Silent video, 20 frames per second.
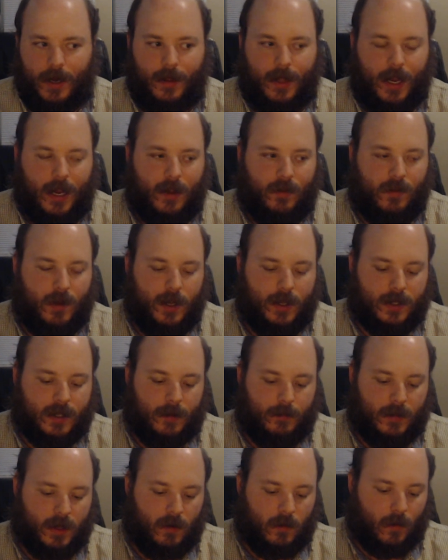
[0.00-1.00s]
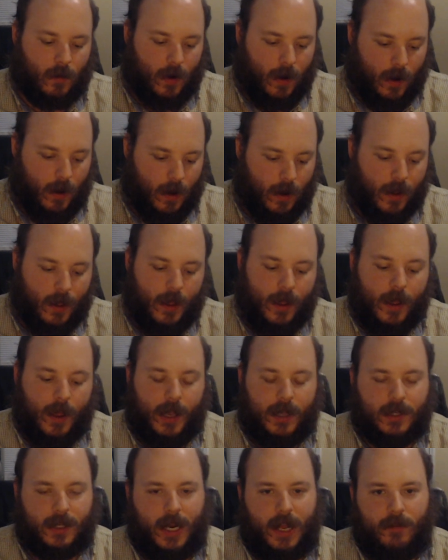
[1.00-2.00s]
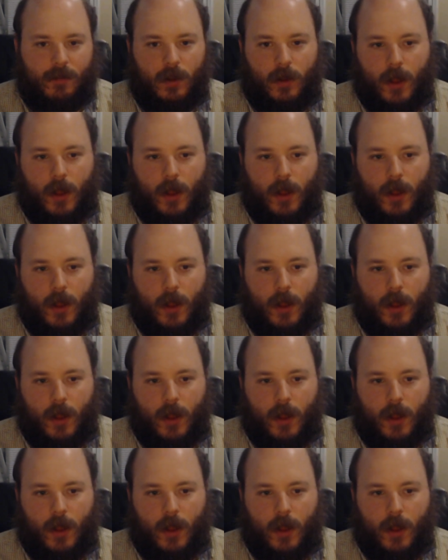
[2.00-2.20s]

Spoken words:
Like if you eat something raw, it's going to have a